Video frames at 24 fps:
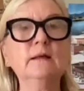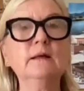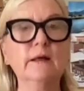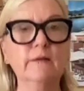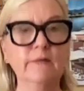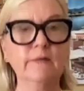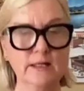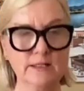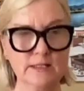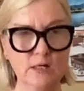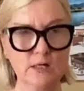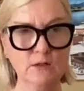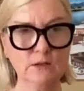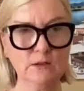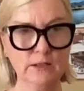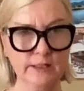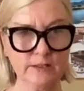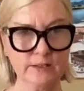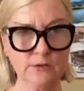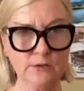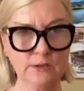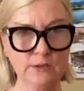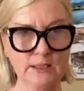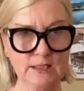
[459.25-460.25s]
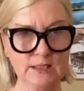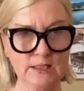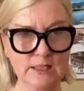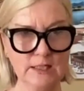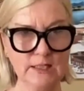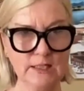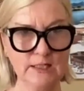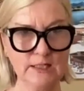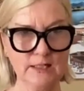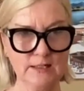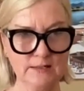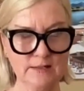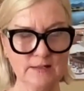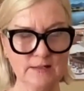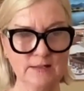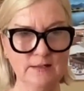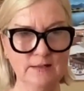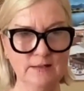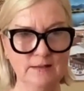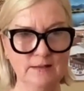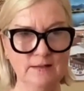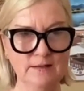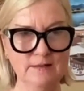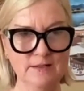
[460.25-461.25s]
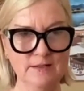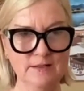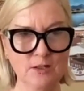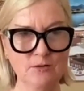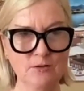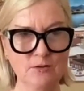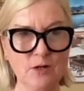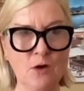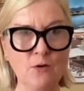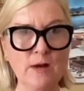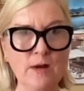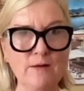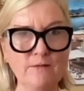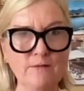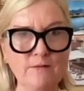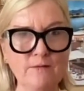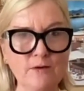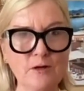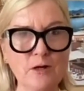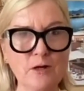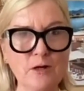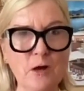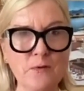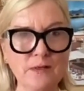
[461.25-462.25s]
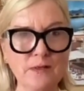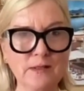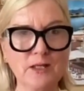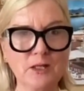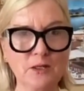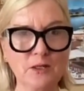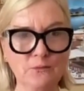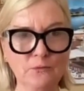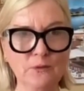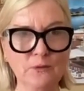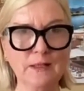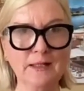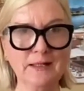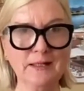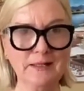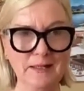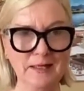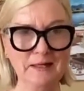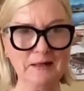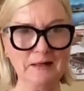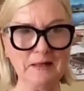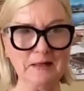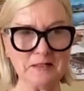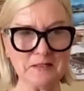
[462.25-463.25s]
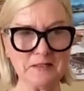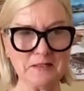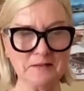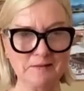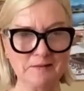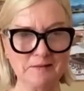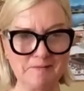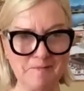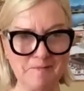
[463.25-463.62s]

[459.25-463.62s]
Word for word: And that's how a luxury listing is. So don't ever go in like you really need it.